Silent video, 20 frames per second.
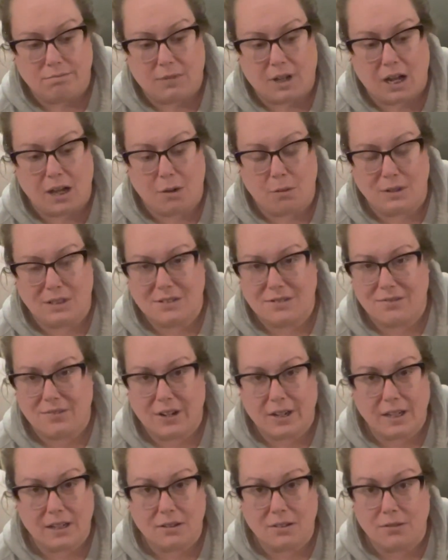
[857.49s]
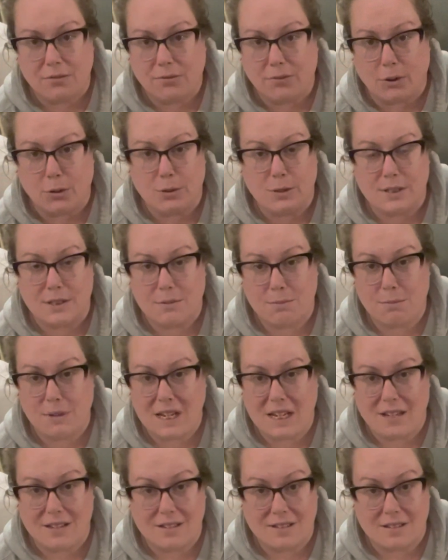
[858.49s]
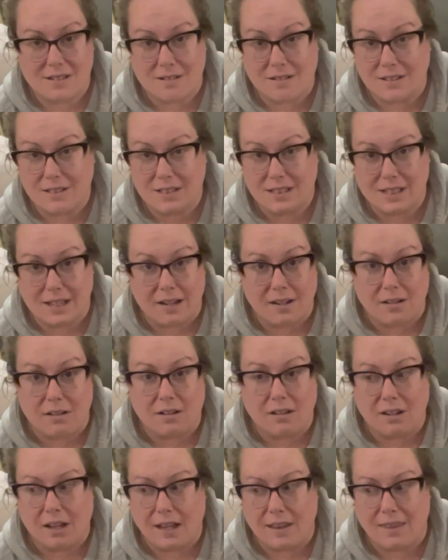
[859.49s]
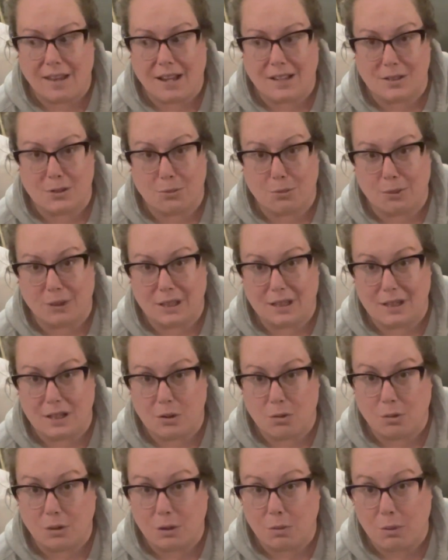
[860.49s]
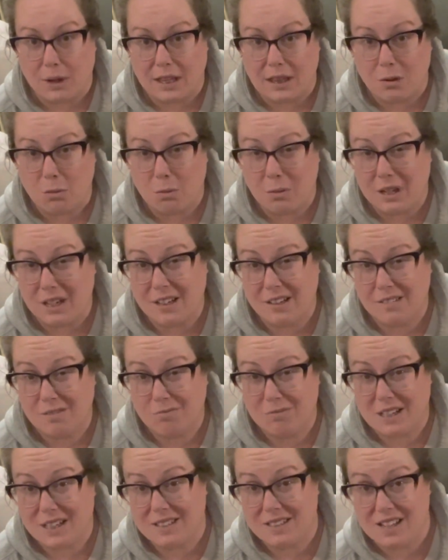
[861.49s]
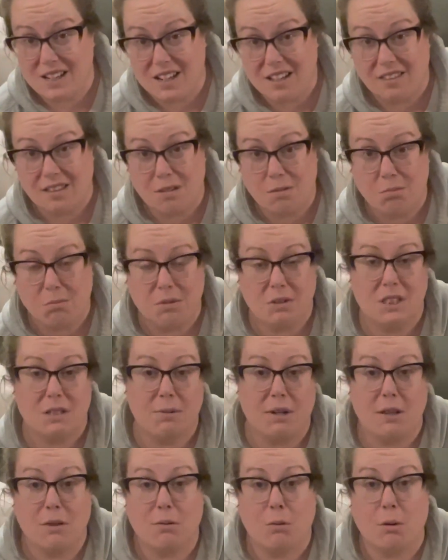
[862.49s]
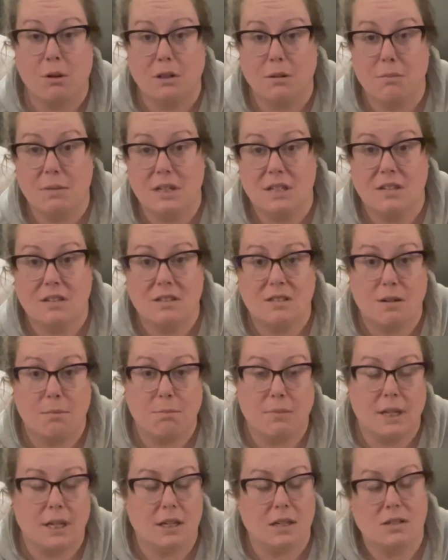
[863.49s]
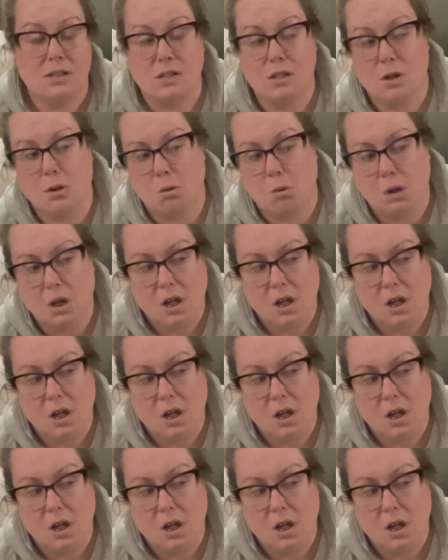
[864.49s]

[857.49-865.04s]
always find frozen peas on sale, and that's really the only way that we tend to eat them is by throwing them into something. So